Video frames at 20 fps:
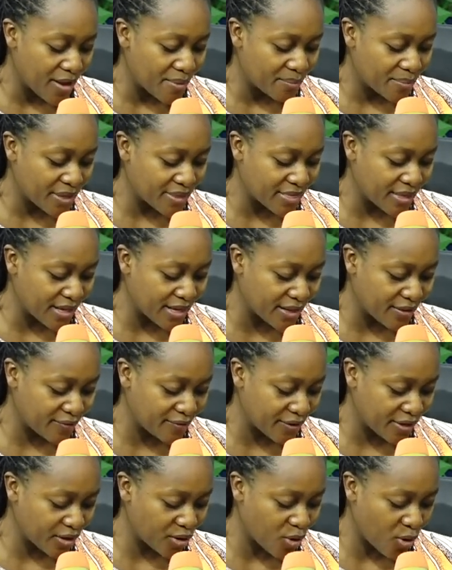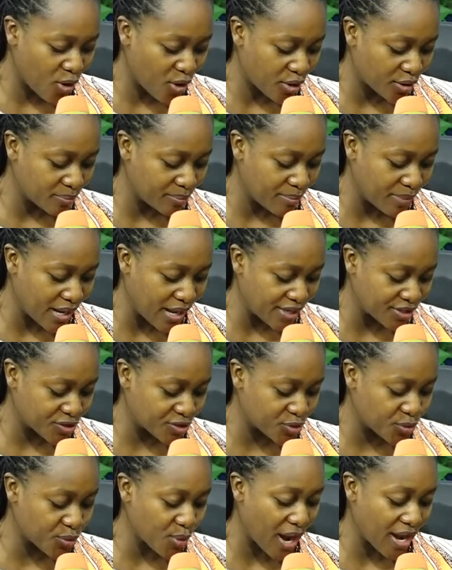May the living God
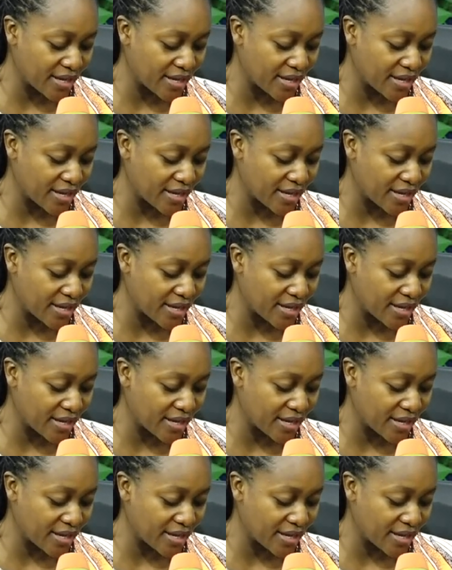bless you.